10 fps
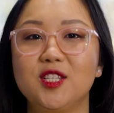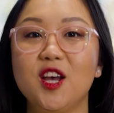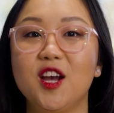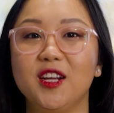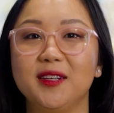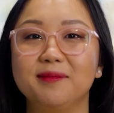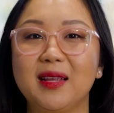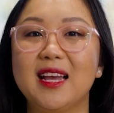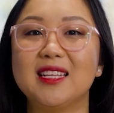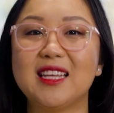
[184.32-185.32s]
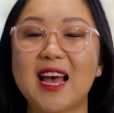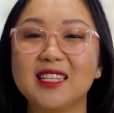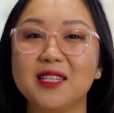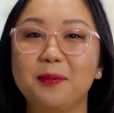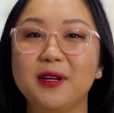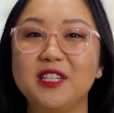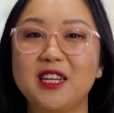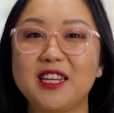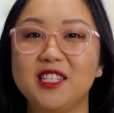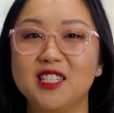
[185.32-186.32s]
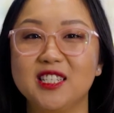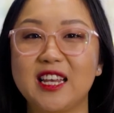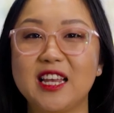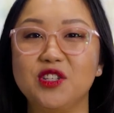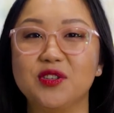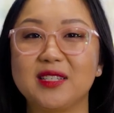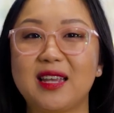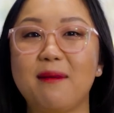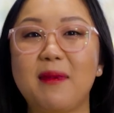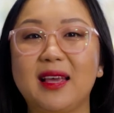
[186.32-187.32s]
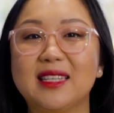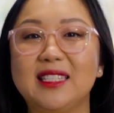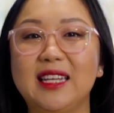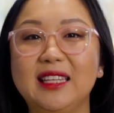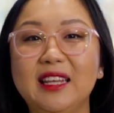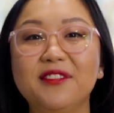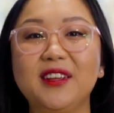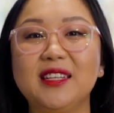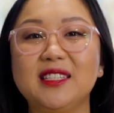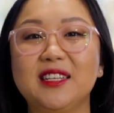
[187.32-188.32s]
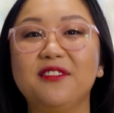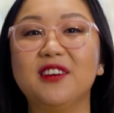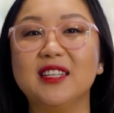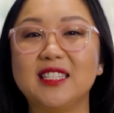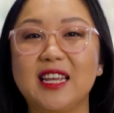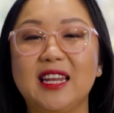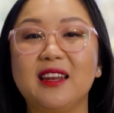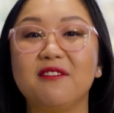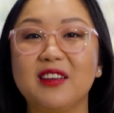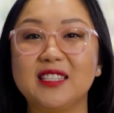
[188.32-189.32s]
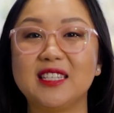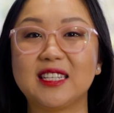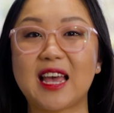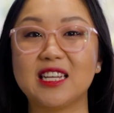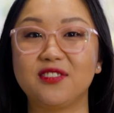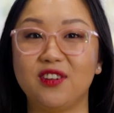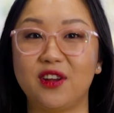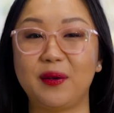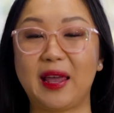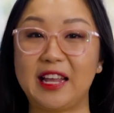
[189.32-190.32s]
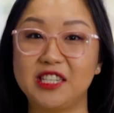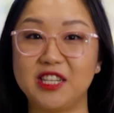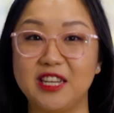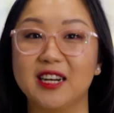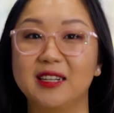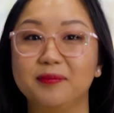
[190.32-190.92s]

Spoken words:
So, tax depreciation schedules can make a significant difference in an investor's cash flow each year.